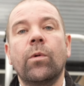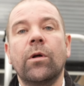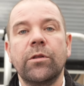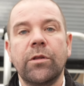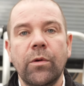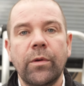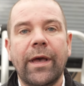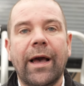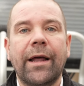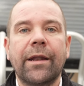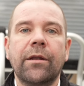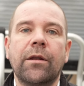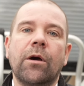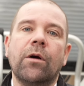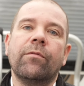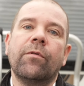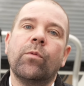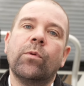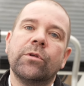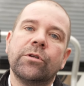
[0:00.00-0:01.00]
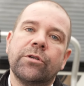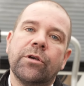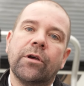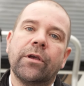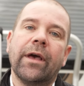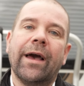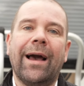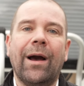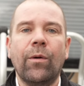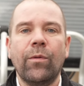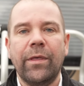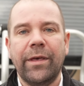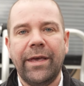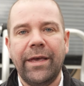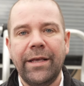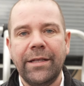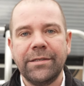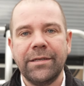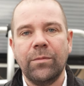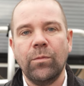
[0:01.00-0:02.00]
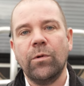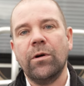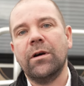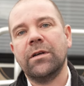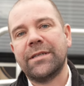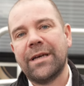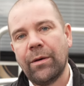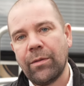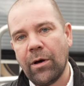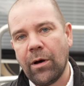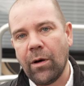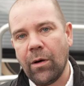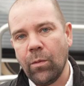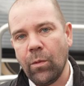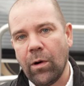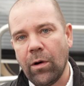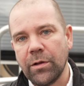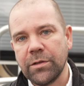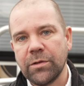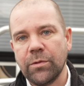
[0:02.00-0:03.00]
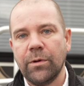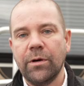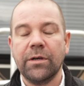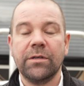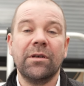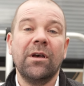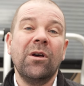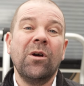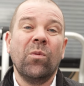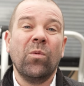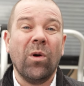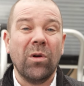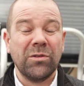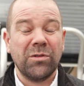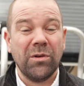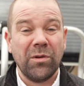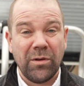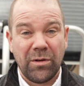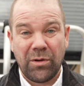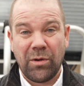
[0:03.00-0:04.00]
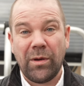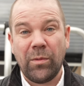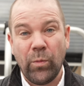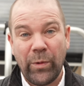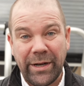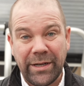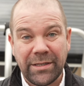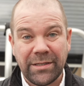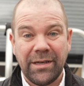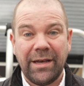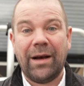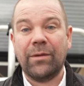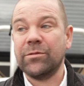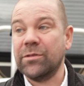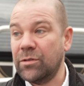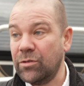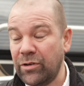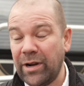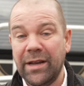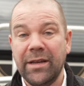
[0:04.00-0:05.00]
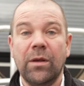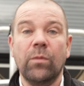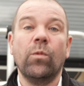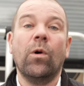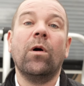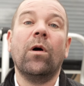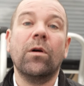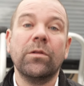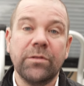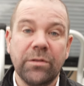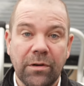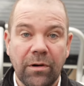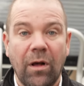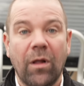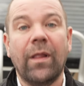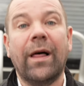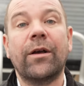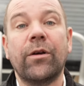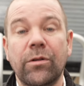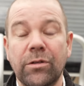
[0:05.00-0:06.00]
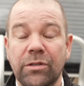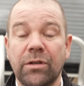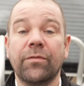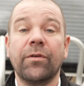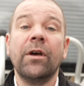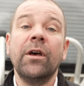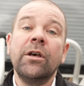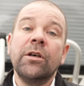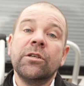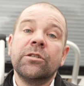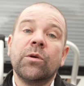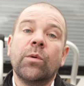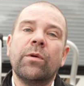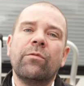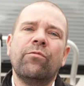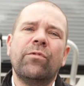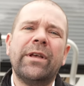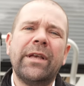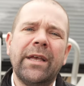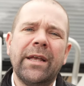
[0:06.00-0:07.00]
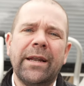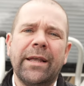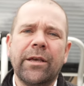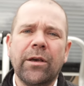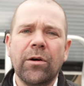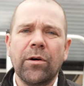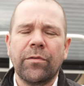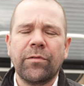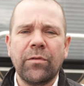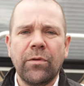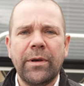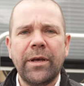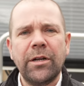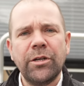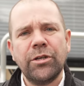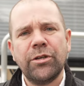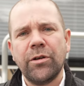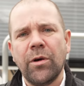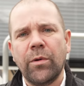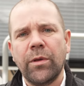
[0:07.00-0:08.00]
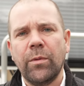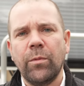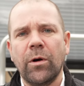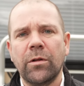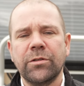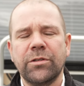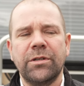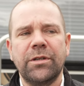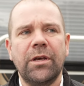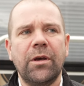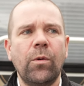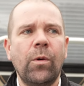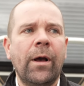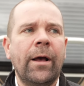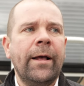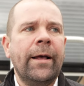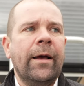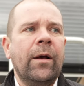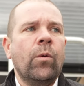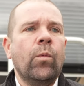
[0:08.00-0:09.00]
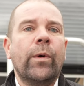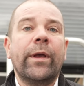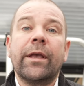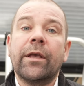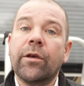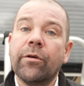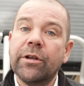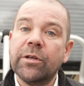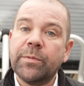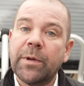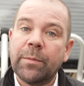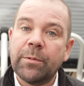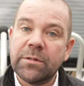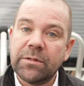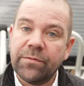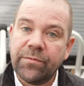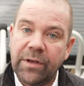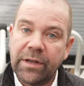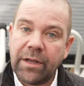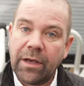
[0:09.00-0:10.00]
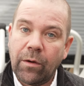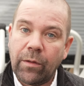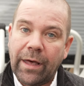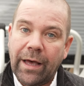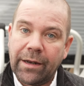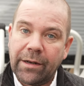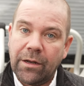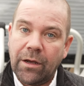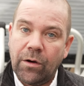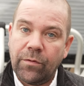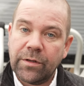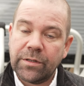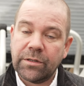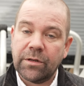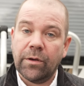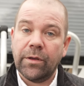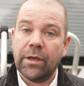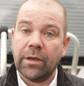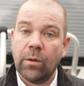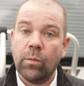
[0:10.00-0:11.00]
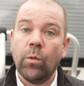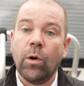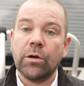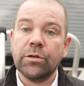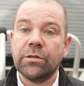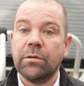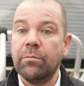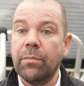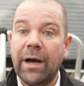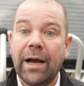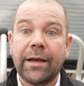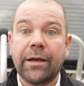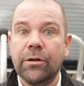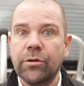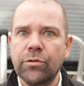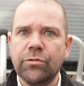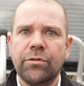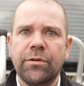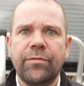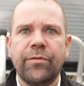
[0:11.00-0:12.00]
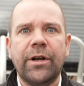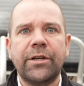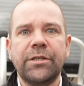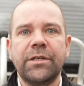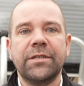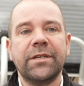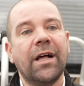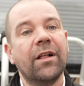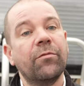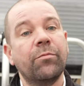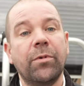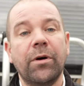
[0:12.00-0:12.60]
We'll do your handover. We'll show you how the heating works, how the hot water works, what to do in winter, how to drain your water, all that good stuff. So we really go through it and show you what to do. We encourage people to video the handover so you can watch them back and just refresh yourself.